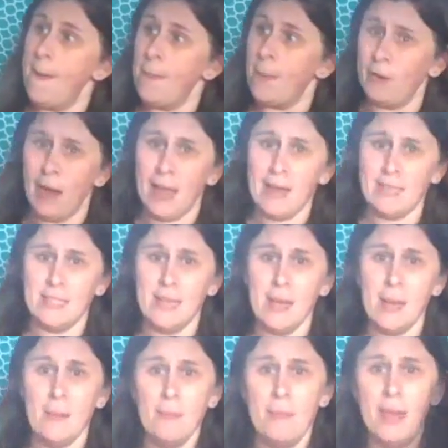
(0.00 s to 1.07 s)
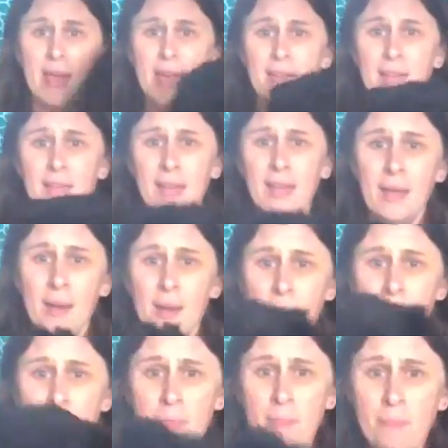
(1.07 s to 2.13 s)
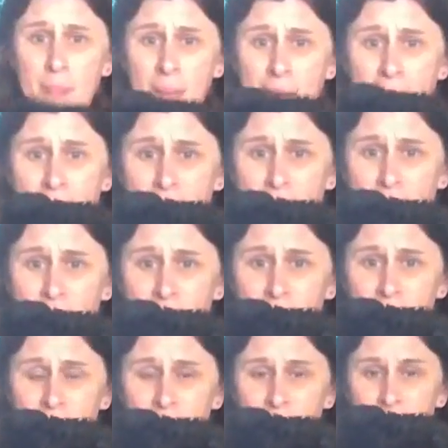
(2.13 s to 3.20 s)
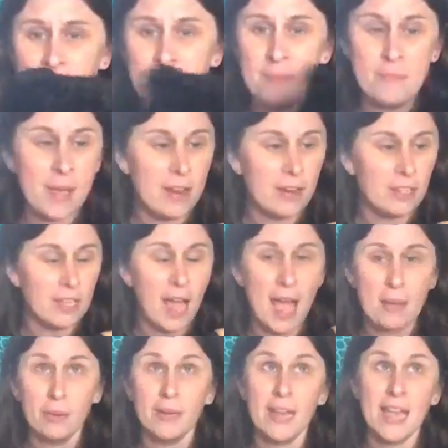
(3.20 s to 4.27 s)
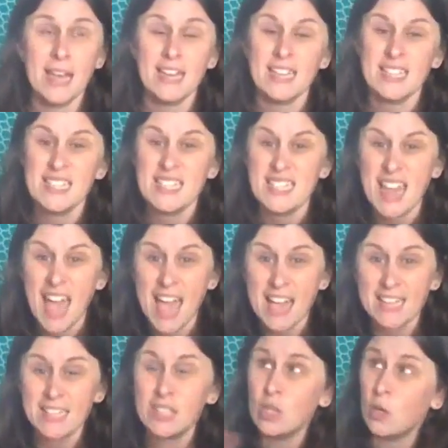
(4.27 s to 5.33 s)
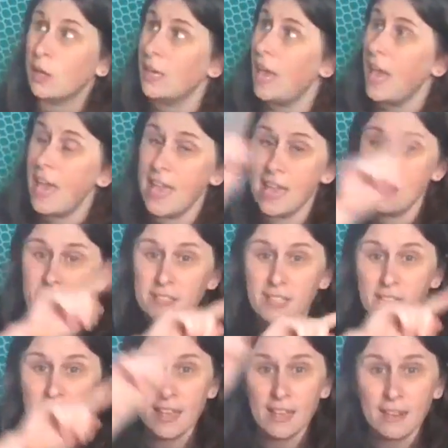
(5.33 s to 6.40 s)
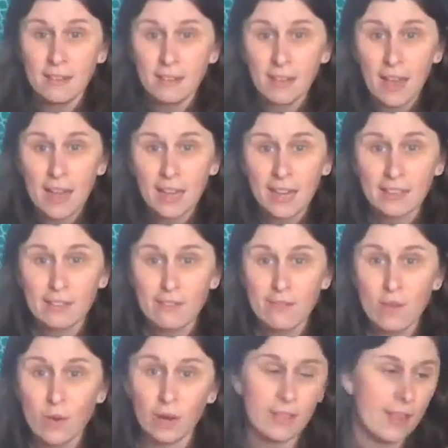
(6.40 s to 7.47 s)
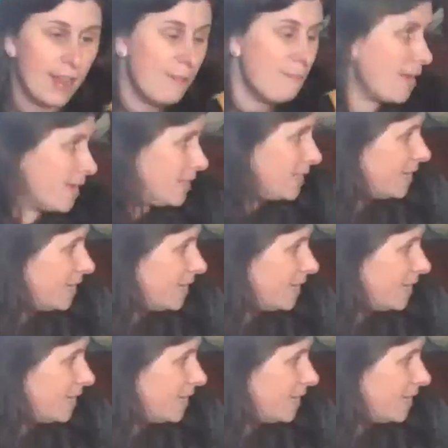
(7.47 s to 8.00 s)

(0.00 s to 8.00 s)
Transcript: great big bears. Bears hibernate in dens or caves, kind of like the fort that I made